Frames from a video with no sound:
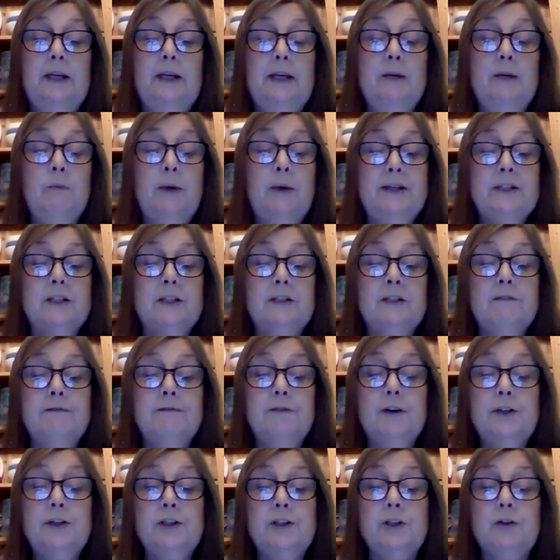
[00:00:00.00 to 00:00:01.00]
He went to the
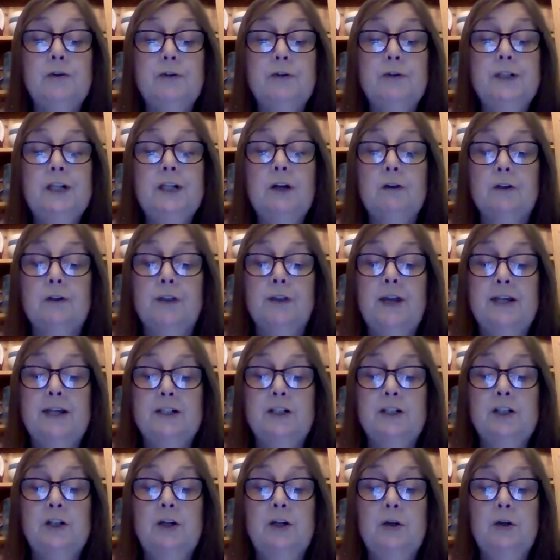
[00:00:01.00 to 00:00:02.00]
front door and locked
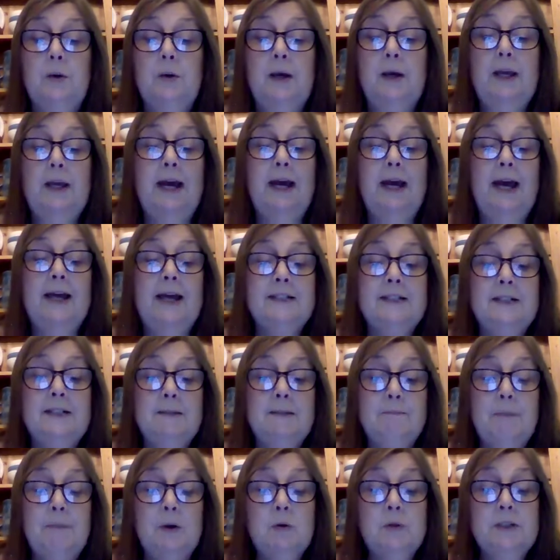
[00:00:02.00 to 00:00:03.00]
that too, and
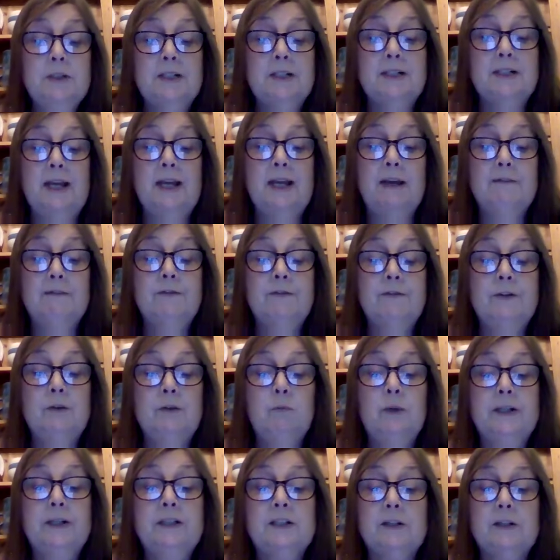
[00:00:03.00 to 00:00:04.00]
he bolted every
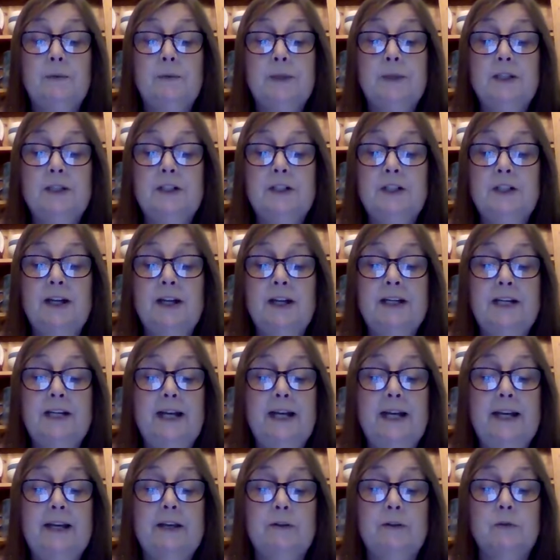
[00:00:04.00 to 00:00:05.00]
window in the tiny
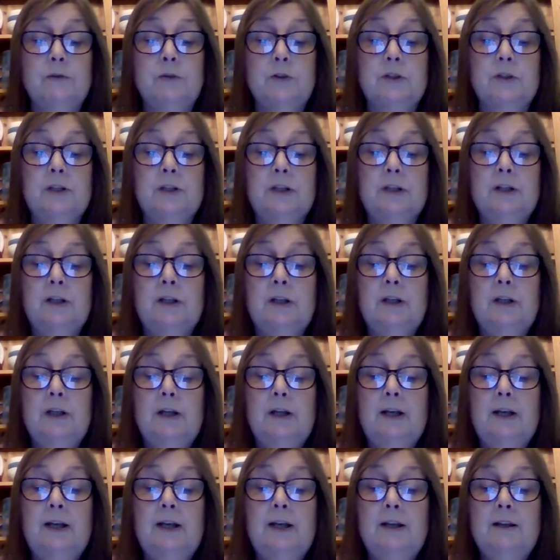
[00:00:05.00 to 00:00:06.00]
house.
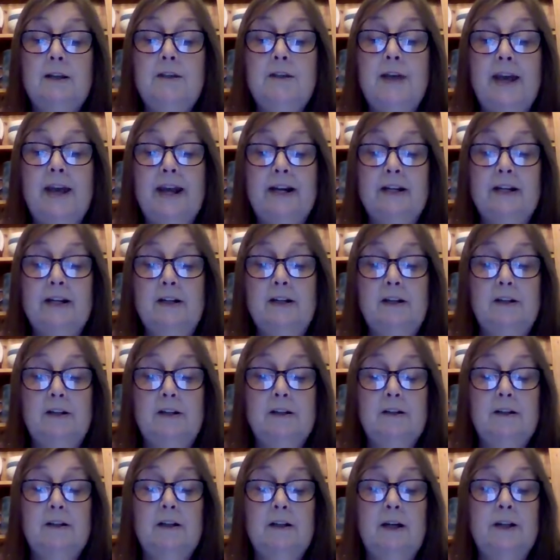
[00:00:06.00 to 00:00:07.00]
Then,
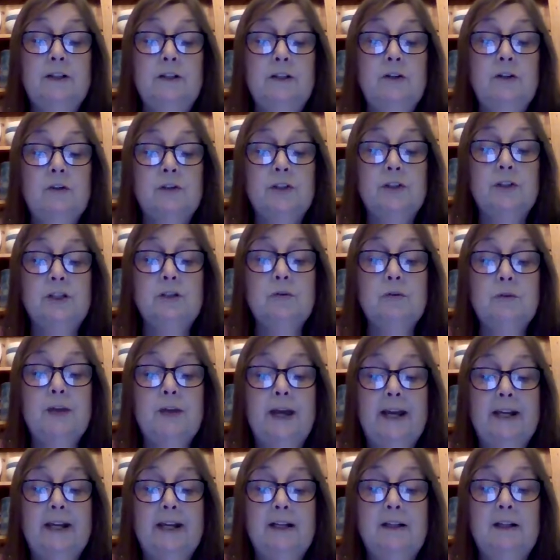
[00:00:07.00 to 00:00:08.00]
and not till
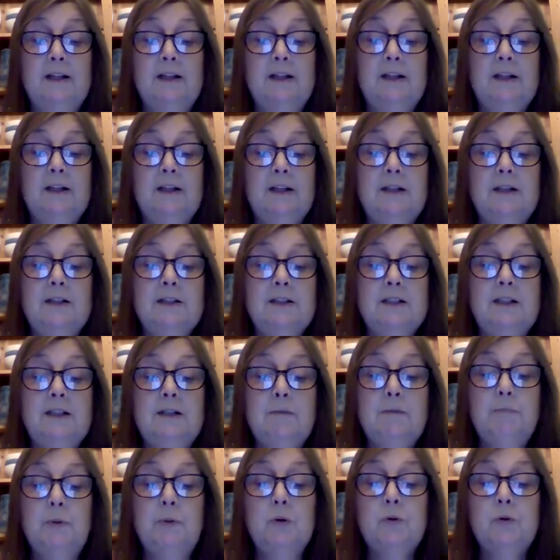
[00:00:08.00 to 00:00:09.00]
then, did
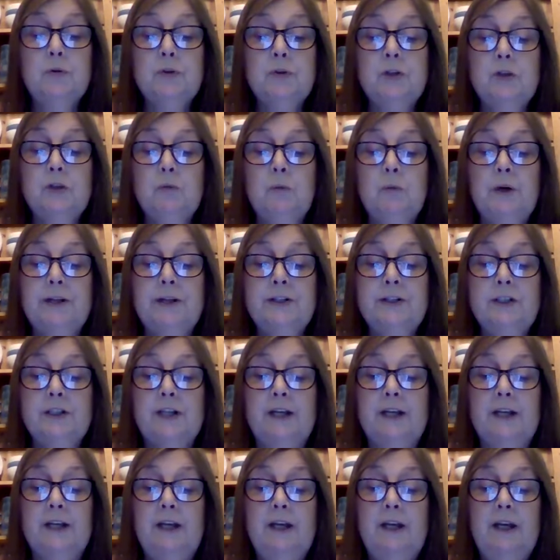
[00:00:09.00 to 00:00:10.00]
he pause to
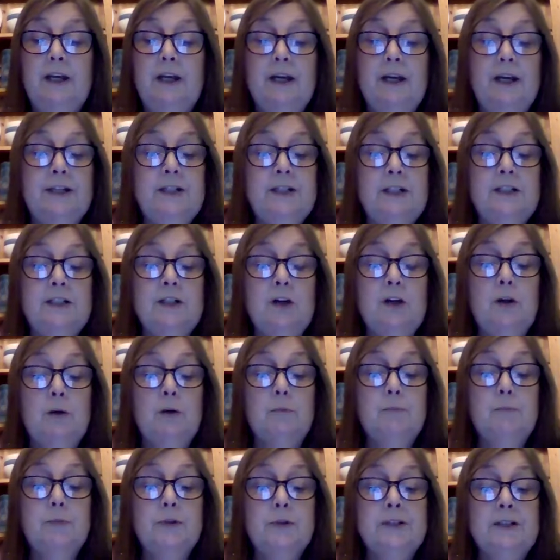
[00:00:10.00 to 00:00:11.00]
wonder at his
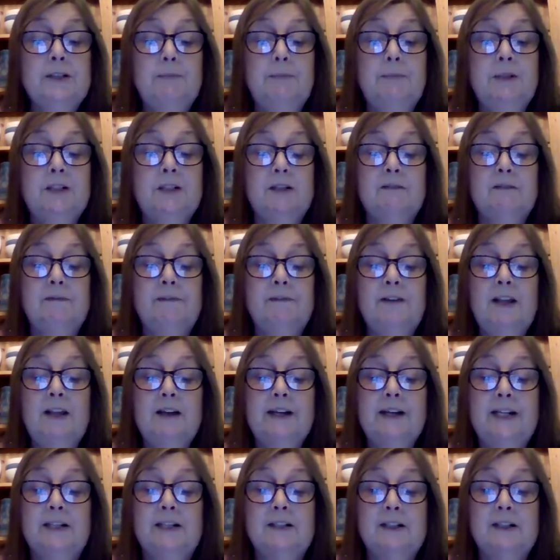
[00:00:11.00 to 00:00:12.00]
own precipitate
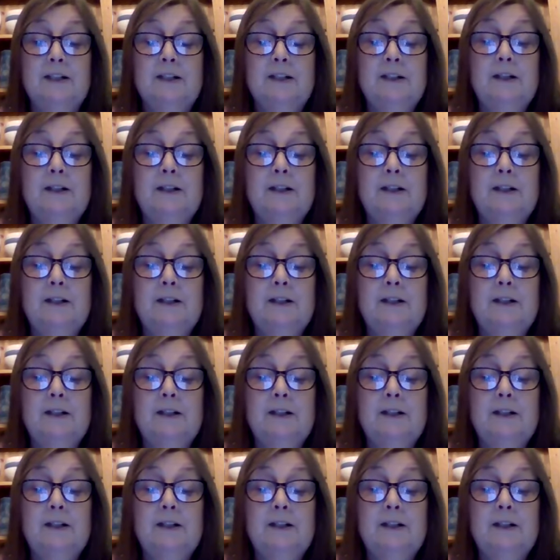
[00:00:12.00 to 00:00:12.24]
flight